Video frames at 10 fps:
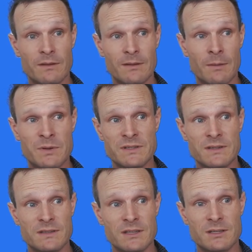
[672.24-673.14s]
a
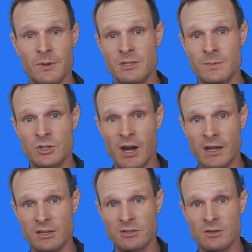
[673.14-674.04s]
business that's supposed to be
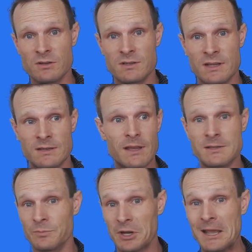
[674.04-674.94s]
training students and
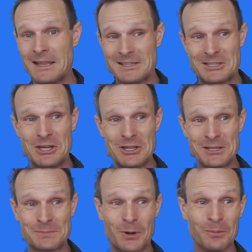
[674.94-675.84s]
isn't bringing in
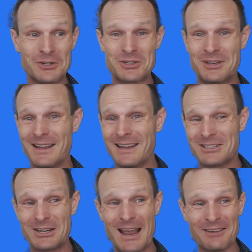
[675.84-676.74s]
students probably should
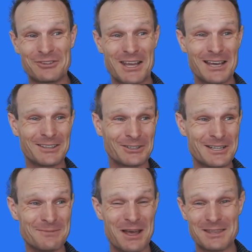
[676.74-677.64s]
have to go through
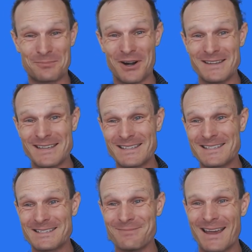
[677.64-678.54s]
some other
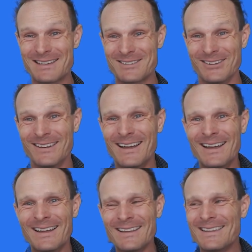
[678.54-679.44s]
processes to make sure
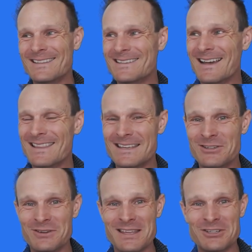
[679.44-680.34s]
that they're
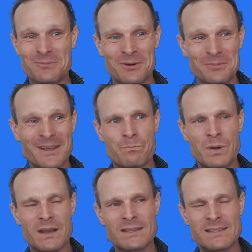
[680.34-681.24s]
doing their job properly.
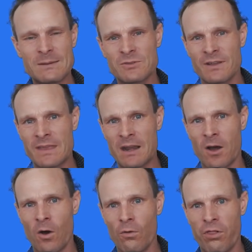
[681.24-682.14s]
But it seems like that
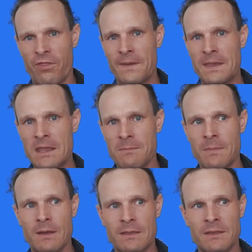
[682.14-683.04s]
whole theme
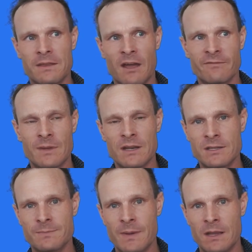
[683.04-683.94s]
that the government
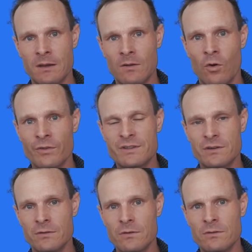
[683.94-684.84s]
has been
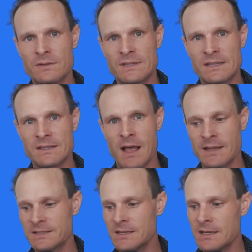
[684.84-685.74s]
onto since
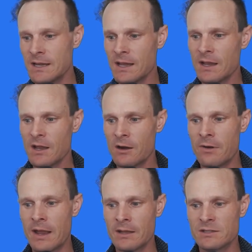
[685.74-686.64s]
last year
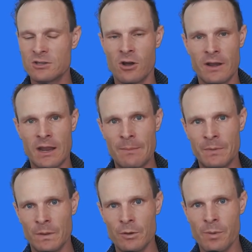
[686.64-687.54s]
around tightening up
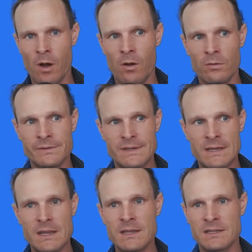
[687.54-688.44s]
the loopholes
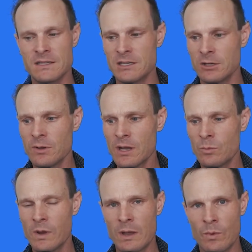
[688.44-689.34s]
is continuing,
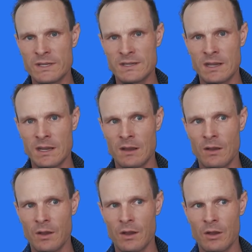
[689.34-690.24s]
and we're seeing
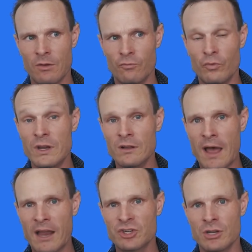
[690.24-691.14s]
real
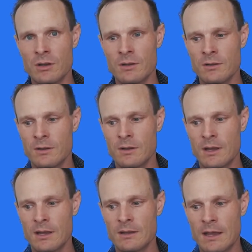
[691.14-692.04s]
action
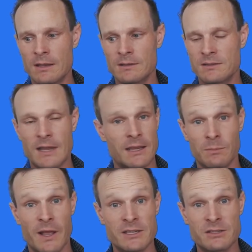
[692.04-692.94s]
taking
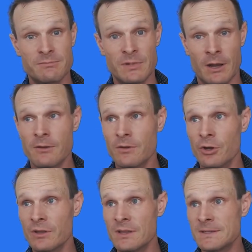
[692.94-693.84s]
place, you know,
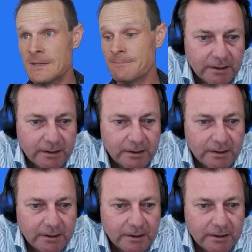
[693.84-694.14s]
early this year.